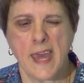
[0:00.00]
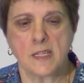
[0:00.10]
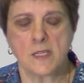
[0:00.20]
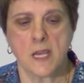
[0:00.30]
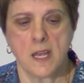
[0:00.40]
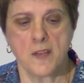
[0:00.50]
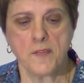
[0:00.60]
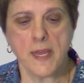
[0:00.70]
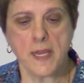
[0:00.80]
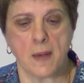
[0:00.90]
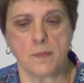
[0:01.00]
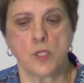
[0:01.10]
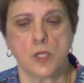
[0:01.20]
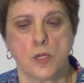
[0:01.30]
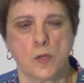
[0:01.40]
And if they come
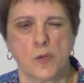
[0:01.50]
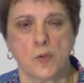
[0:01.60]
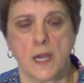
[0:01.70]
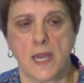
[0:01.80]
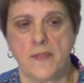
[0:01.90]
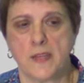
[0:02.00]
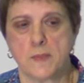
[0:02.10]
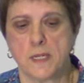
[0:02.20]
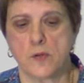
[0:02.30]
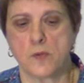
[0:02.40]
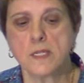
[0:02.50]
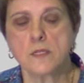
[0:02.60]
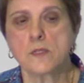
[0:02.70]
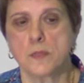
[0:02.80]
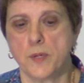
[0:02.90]
to you and there's been a
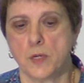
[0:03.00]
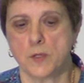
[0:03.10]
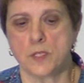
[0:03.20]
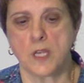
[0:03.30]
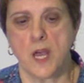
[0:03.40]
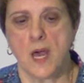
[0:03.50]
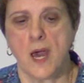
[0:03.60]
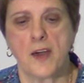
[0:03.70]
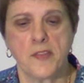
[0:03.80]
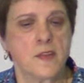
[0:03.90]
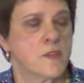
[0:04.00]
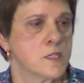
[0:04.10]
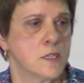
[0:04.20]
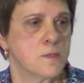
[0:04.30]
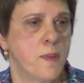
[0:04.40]
recent abuse, I think
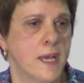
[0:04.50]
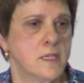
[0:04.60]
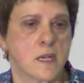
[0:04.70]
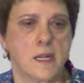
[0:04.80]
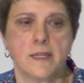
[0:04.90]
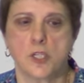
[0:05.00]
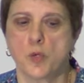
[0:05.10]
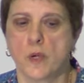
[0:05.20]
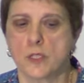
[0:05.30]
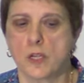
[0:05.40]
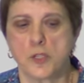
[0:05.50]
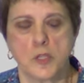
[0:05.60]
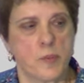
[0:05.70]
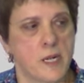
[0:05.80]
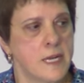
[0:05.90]
this is basically, does she want to go to
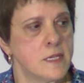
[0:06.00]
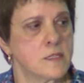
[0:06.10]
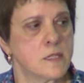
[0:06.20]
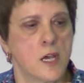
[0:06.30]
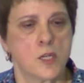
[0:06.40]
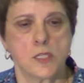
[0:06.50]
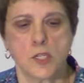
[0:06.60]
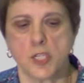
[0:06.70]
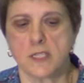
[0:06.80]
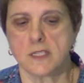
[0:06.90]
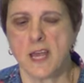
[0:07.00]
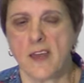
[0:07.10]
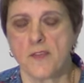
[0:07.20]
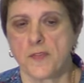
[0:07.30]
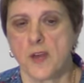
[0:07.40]
the police? Is she
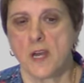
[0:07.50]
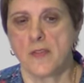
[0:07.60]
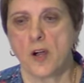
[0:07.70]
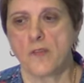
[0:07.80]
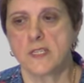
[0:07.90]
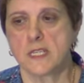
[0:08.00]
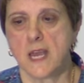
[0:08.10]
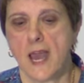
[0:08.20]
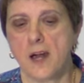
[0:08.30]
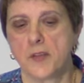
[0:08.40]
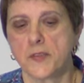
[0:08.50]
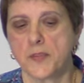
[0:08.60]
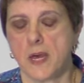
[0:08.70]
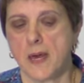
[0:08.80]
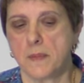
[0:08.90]
safe? There are obviously
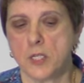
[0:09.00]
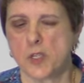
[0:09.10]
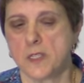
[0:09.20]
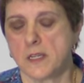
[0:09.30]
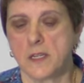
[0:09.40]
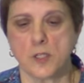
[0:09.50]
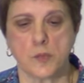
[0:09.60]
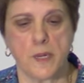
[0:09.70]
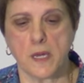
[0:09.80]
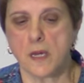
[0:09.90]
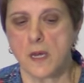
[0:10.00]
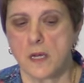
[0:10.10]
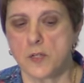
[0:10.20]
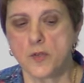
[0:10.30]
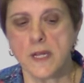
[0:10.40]
health issues that need to be
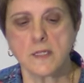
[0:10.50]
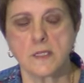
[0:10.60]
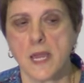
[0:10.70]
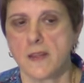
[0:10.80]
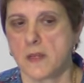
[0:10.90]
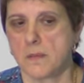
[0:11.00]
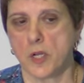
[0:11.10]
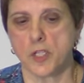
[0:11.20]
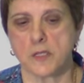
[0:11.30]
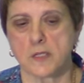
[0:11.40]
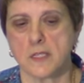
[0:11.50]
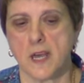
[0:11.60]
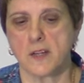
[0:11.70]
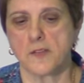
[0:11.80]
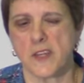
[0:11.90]
addressed and the emotional
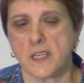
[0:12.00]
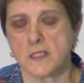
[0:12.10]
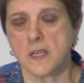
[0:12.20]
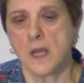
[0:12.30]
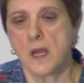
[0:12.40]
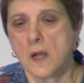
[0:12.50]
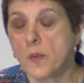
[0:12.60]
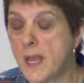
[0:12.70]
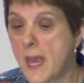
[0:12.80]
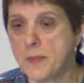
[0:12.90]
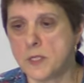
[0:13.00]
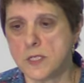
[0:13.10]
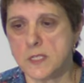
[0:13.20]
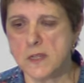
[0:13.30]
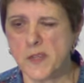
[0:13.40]
side of things. We're happy to
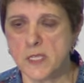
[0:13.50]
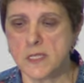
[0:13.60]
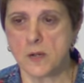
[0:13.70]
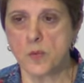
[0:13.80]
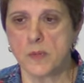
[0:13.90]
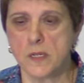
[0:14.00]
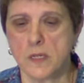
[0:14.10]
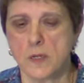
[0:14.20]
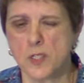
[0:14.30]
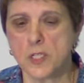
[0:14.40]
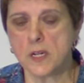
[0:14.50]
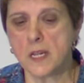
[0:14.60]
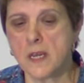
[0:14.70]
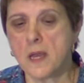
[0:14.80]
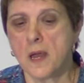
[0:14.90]
see these young women
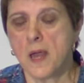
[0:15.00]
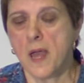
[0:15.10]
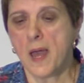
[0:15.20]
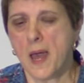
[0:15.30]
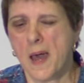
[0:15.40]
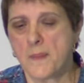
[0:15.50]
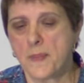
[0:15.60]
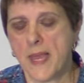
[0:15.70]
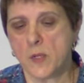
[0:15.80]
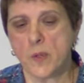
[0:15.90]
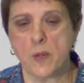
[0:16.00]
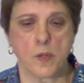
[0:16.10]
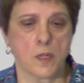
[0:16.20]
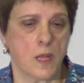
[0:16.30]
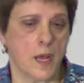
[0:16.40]
urgently, and we
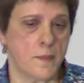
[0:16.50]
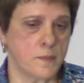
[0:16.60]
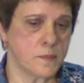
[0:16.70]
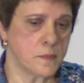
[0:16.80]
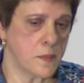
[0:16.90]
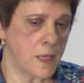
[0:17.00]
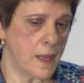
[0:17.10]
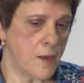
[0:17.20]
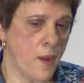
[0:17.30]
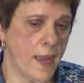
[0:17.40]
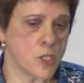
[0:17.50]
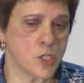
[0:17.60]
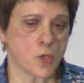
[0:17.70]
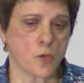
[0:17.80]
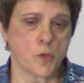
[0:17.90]
will
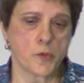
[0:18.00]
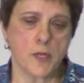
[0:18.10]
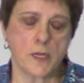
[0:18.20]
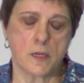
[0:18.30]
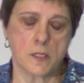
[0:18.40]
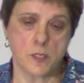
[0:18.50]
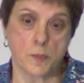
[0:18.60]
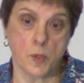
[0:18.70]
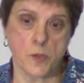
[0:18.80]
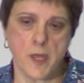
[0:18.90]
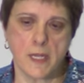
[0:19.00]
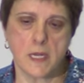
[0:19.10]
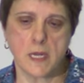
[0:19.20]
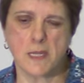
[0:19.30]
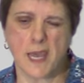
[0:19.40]
arrange all the support they
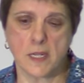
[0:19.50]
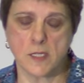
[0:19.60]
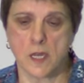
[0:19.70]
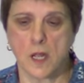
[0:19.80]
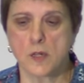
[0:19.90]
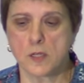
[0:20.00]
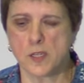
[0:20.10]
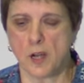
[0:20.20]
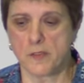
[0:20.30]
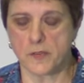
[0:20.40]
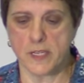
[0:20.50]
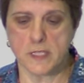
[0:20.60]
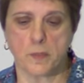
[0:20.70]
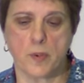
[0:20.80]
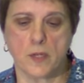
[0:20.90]
need and look at the whole
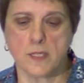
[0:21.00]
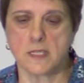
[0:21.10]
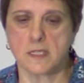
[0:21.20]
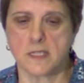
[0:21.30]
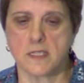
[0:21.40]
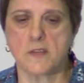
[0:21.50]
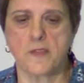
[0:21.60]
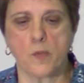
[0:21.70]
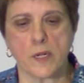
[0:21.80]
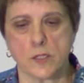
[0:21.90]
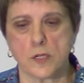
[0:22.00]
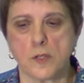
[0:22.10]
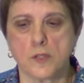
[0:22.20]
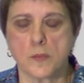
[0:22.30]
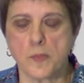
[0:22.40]
forensic process and see if they want to
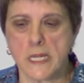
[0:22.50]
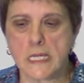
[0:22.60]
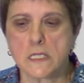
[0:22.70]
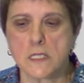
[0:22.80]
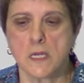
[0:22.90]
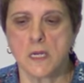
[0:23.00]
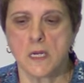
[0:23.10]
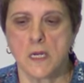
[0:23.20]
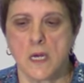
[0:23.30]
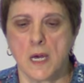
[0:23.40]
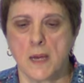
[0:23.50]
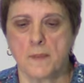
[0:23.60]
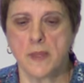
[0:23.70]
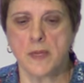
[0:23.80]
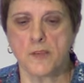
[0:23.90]
go to the police.
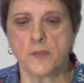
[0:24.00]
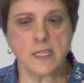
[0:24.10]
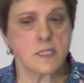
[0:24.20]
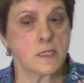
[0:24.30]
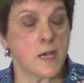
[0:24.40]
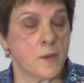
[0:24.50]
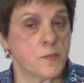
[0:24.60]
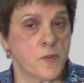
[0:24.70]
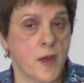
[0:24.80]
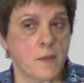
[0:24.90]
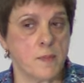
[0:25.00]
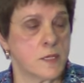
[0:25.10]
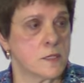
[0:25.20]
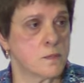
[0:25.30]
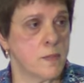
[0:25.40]
The forensic time frame
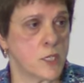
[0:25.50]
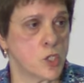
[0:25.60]
is